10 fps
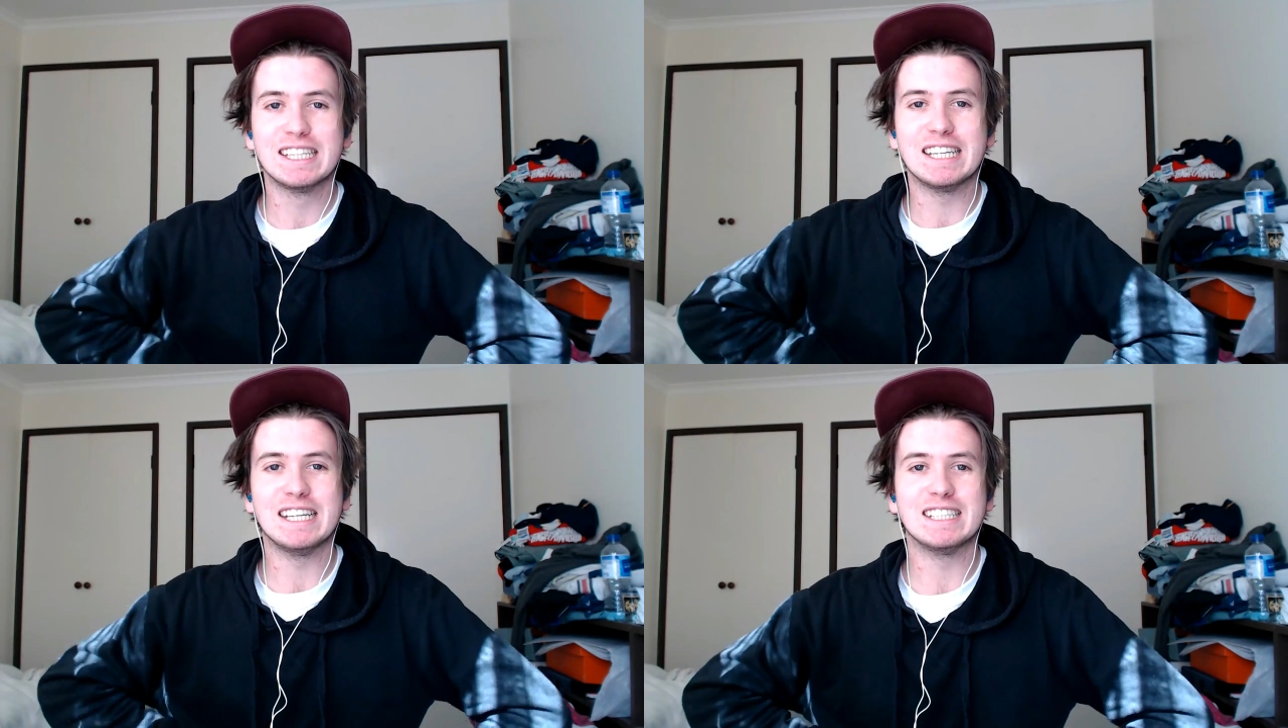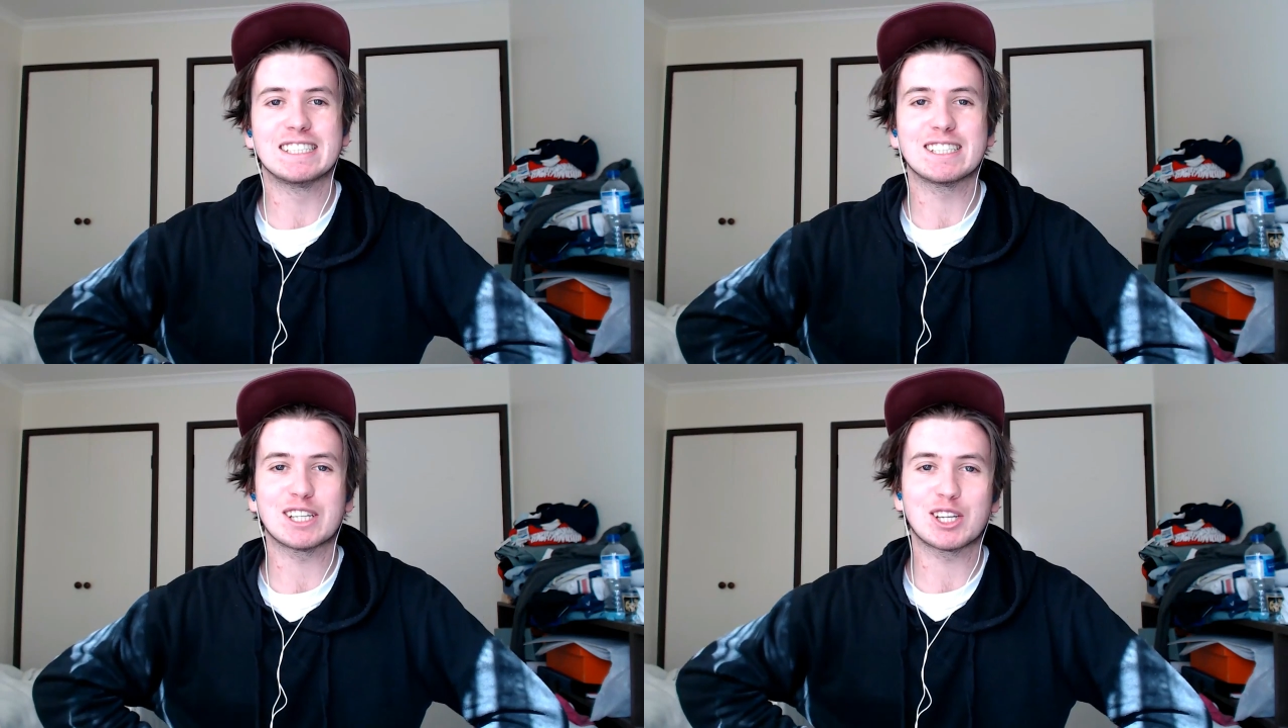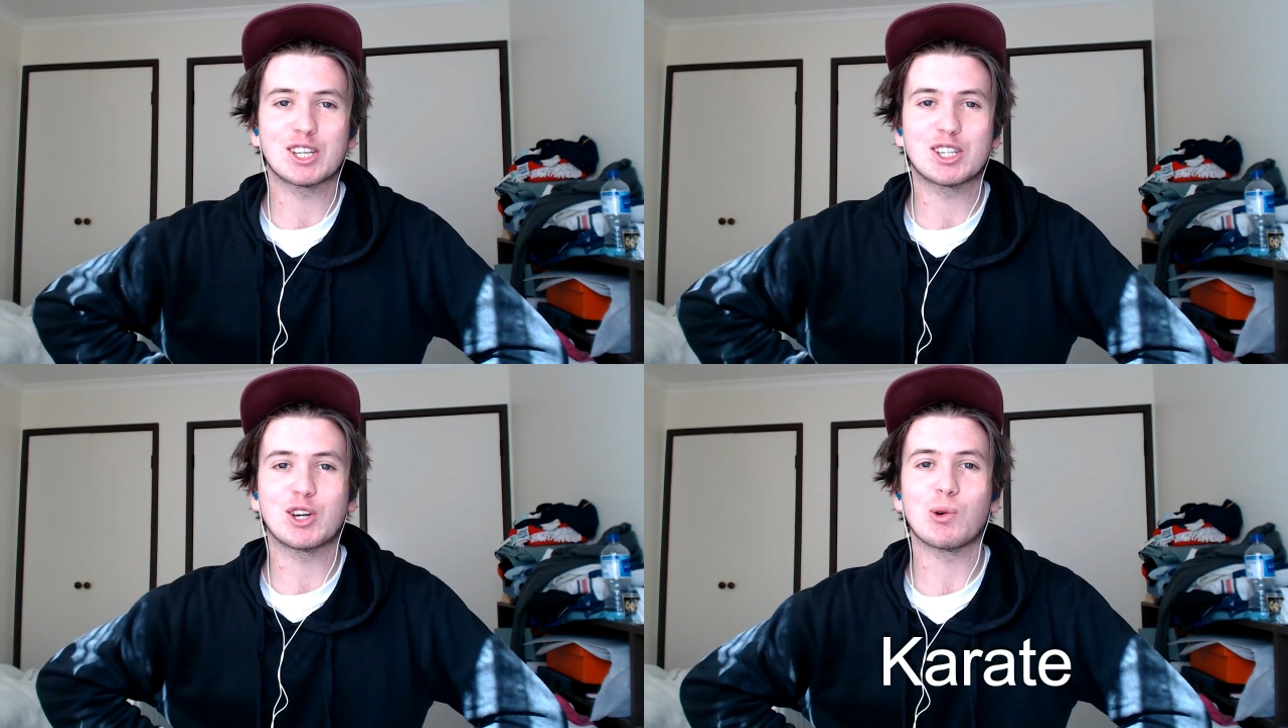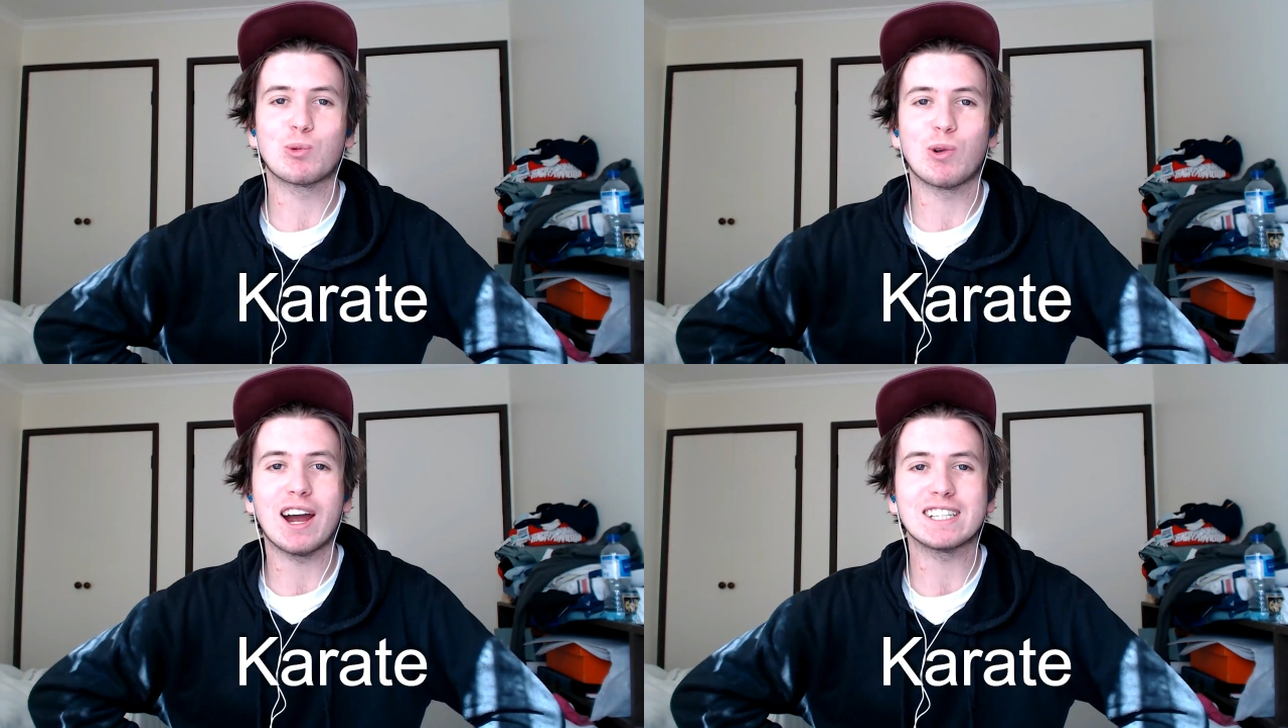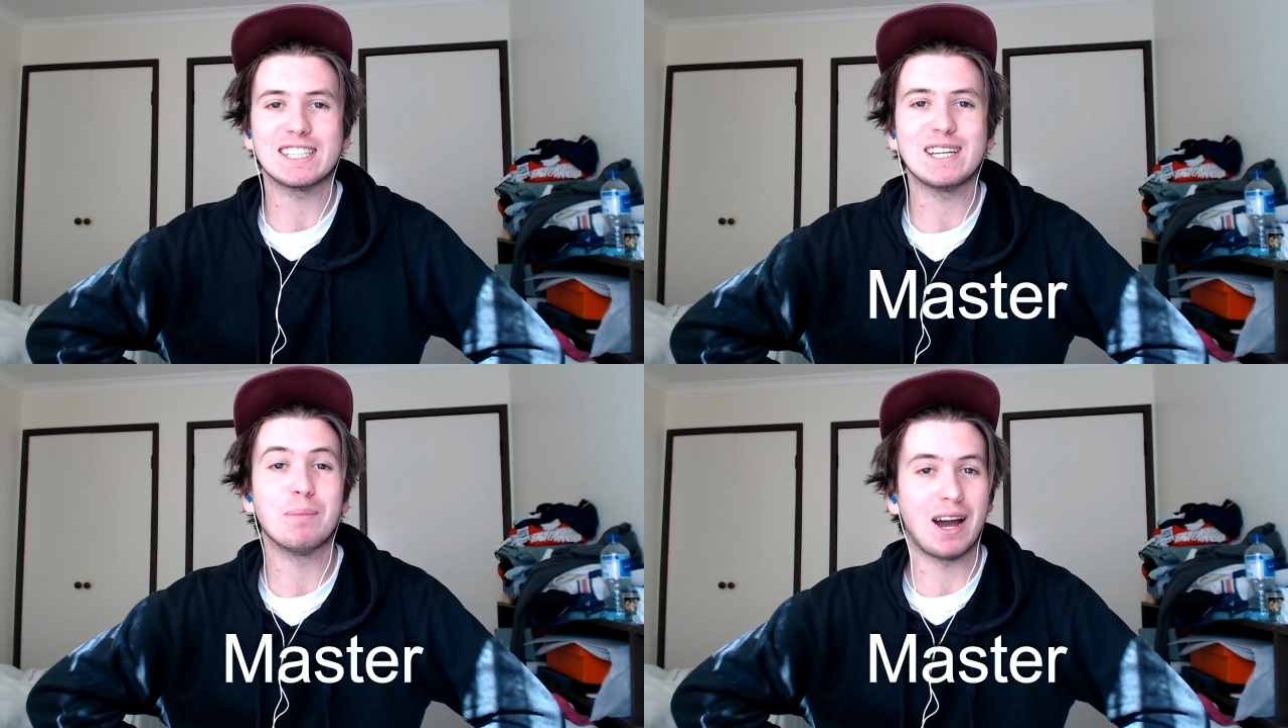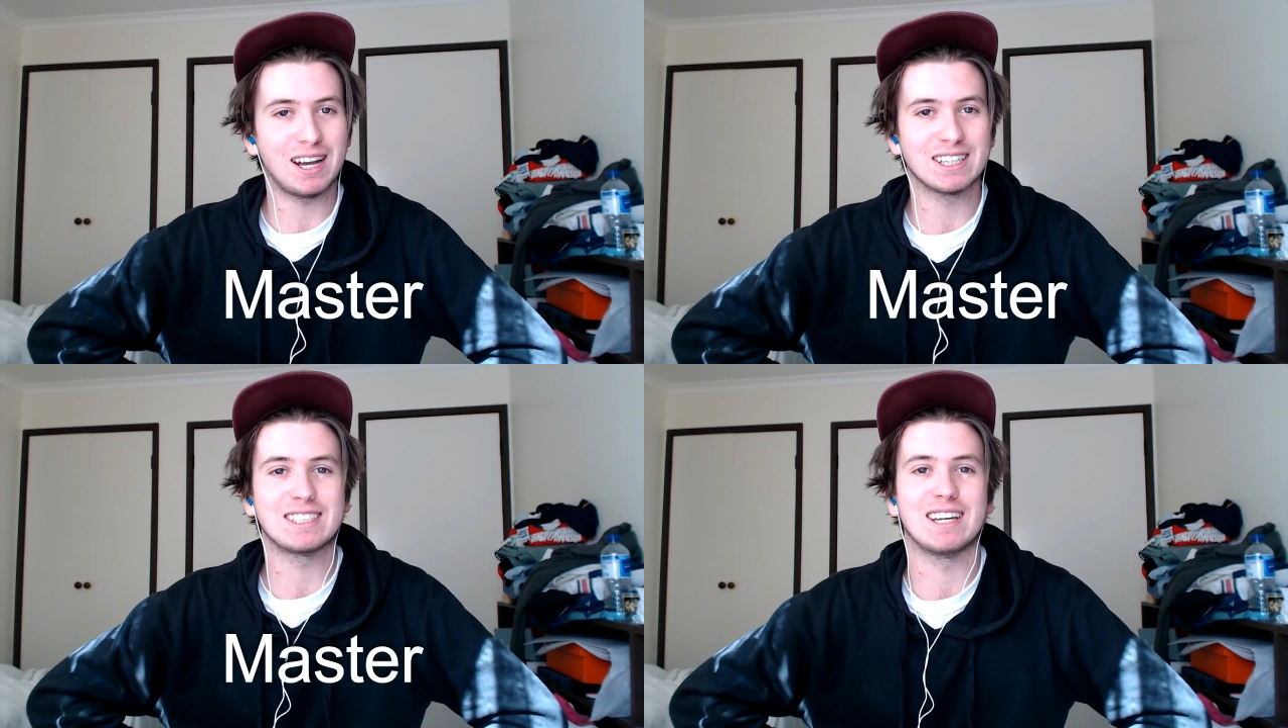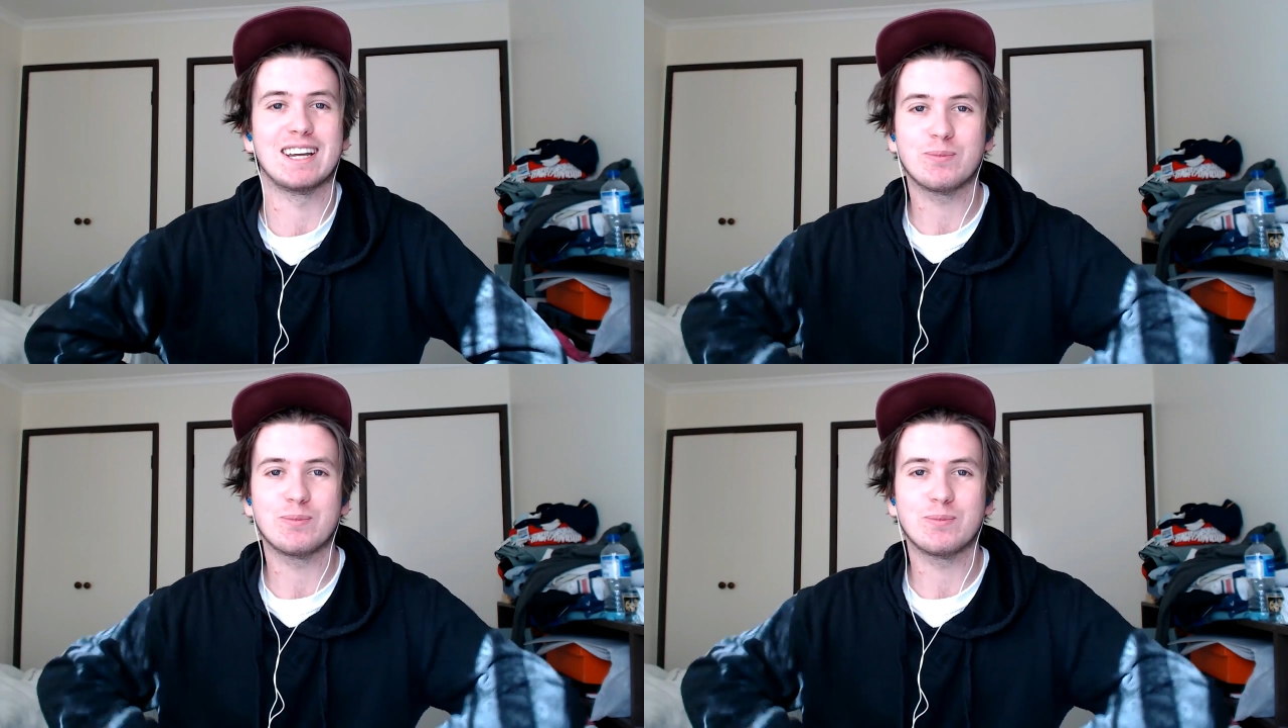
is karate master.